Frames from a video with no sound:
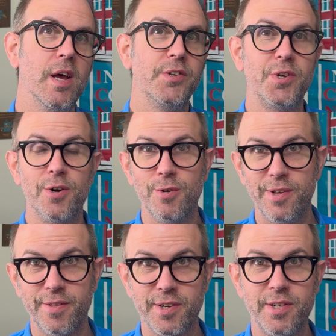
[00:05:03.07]
So
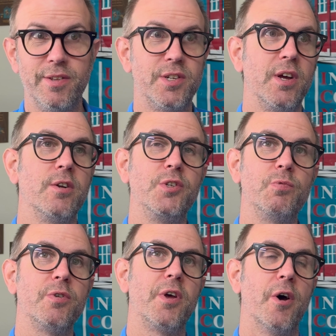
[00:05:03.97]
the tunnels
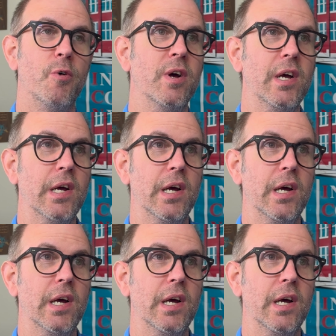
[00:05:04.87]
will go.